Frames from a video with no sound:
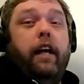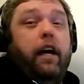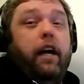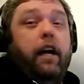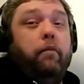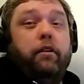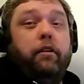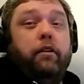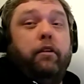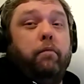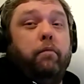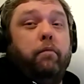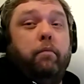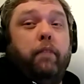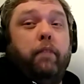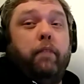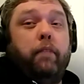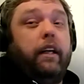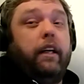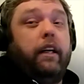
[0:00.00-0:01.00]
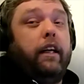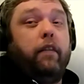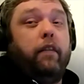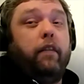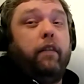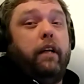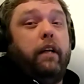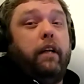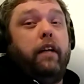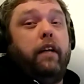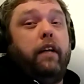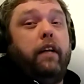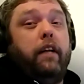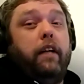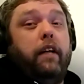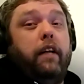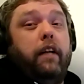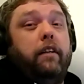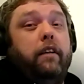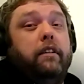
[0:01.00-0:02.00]
I'm a human being, and anyone out there
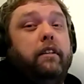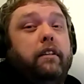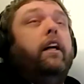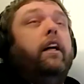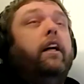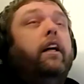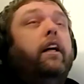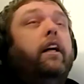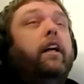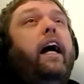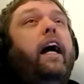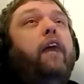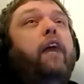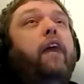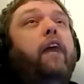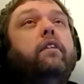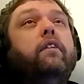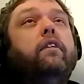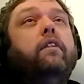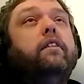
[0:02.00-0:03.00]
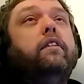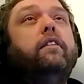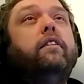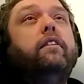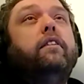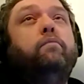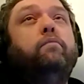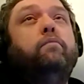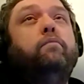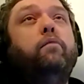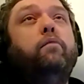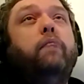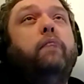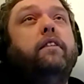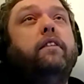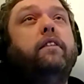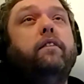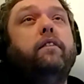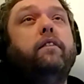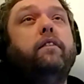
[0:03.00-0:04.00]
says I want to put
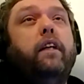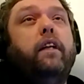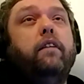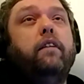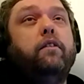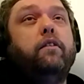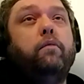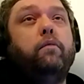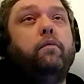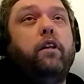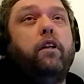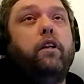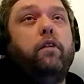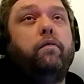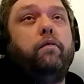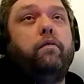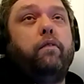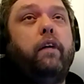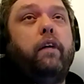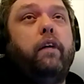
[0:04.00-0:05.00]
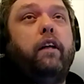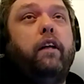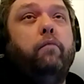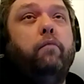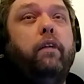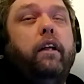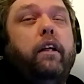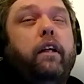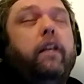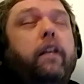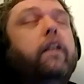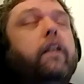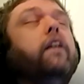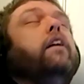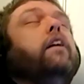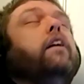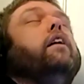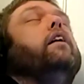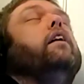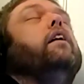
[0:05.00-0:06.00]
myself down to a low for any money,
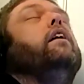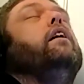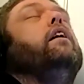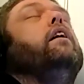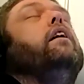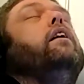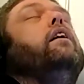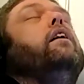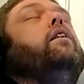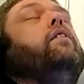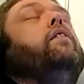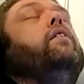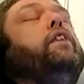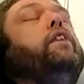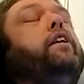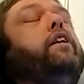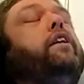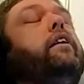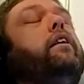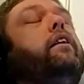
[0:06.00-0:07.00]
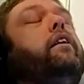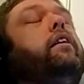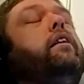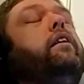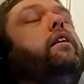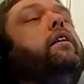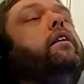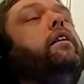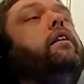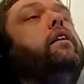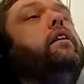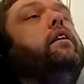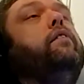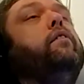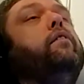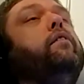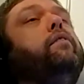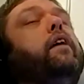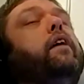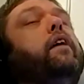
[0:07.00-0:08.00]
horseshit. If
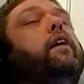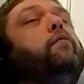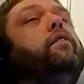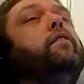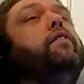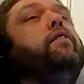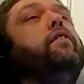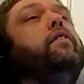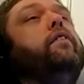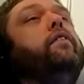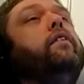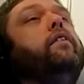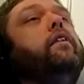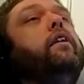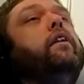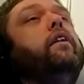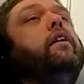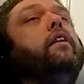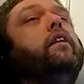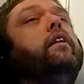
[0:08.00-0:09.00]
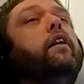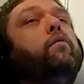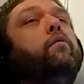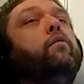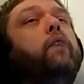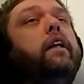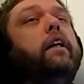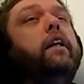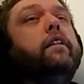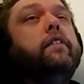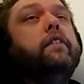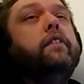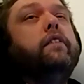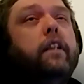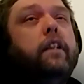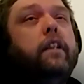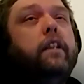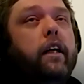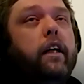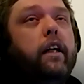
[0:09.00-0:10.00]
you're famous, that
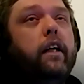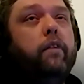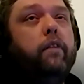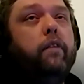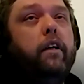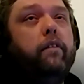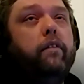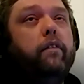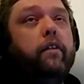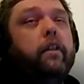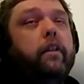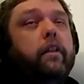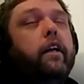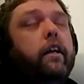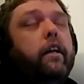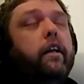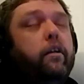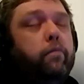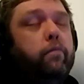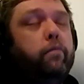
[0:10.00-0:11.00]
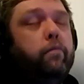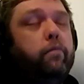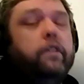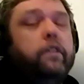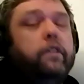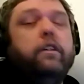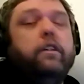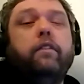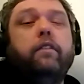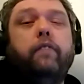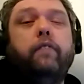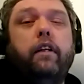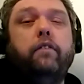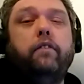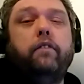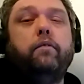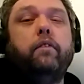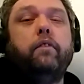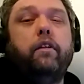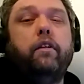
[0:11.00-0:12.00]
Weinstein guy or whatever, yeah, you put yourself down
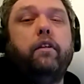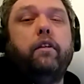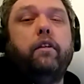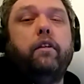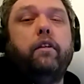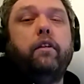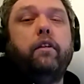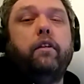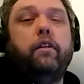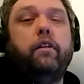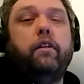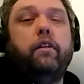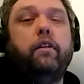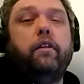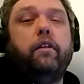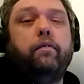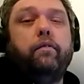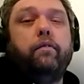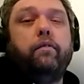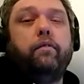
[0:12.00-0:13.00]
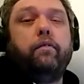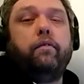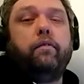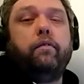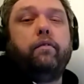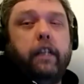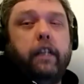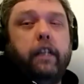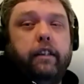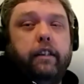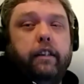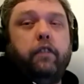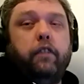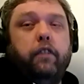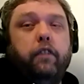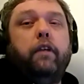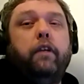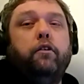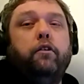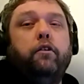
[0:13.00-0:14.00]
to a low for that shit, and that's how you
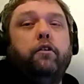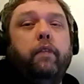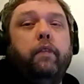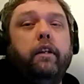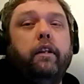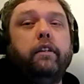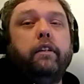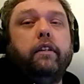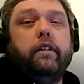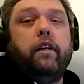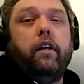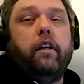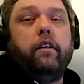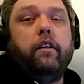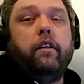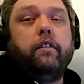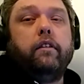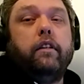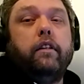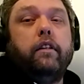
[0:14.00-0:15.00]
made your millions of dollars.